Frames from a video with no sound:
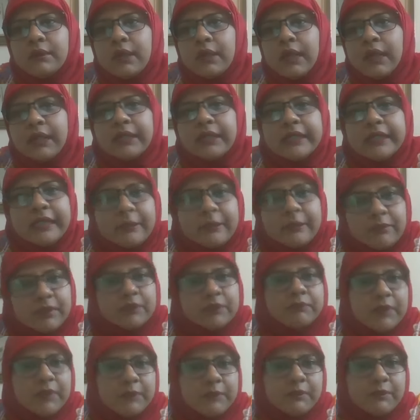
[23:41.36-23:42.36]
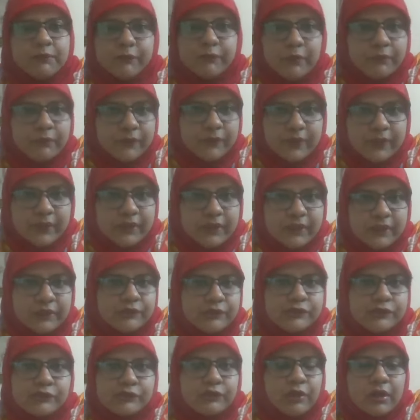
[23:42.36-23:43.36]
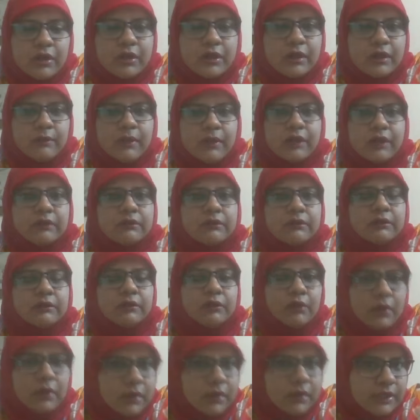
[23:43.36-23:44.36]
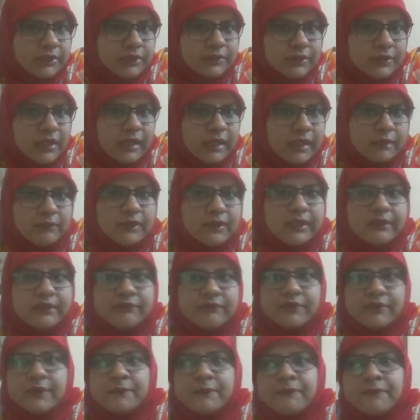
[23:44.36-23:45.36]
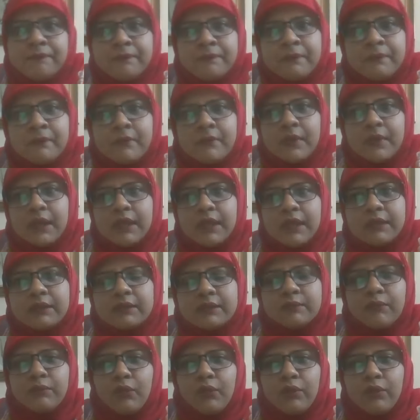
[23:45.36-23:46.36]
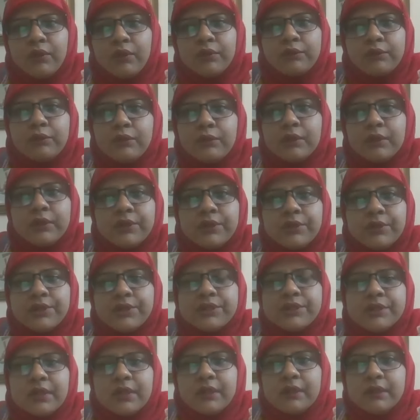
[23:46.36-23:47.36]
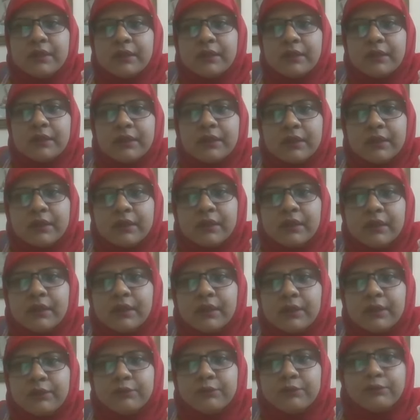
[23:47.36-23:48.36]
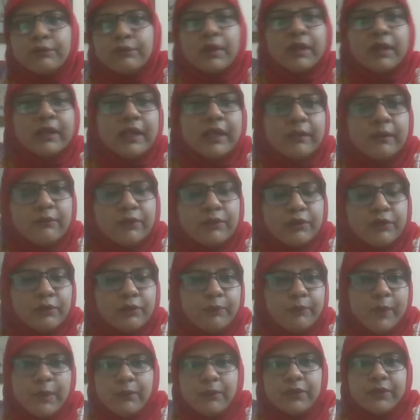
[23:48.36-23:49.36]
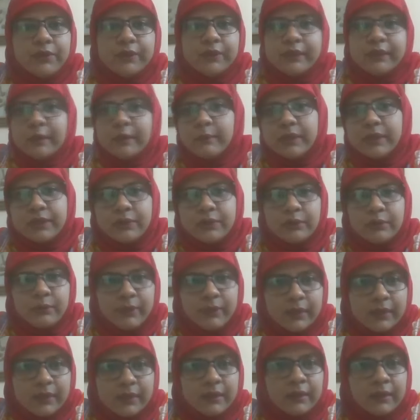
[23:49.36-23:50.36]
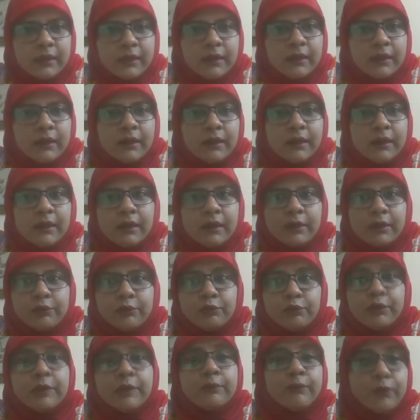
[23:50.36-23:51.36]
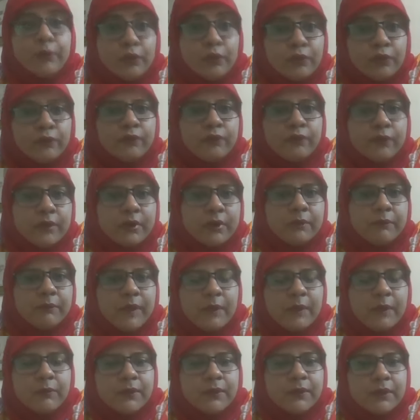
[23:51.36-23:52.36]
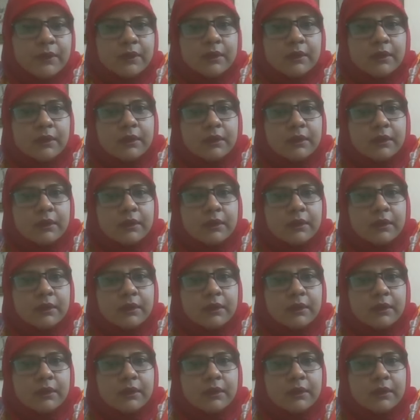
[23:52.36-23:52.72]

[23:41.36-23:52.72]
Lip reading: attempt paper properly. It's not about knowledge, I believe. It's more towards to attempt your paper in a better way, to improve paper,